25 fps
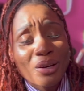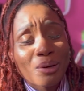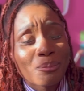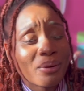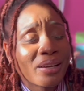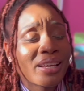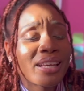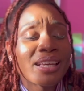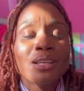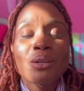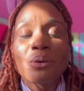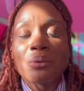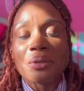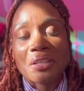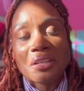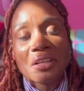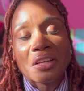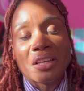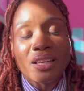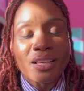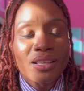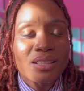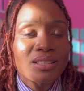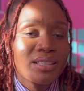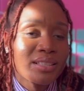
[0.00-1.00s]
but he don't need a
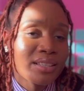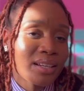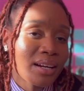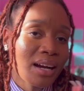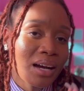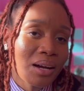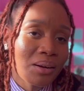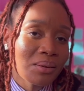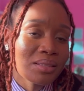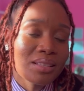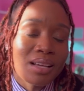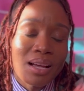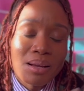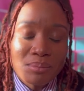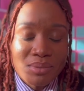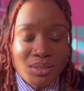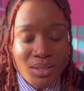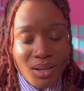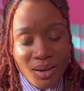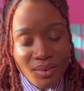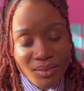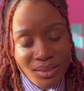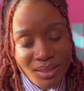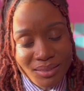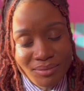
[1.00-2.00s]
key to your house. I'm
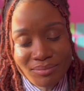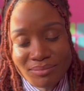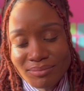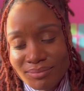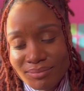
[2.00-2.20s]
sorry.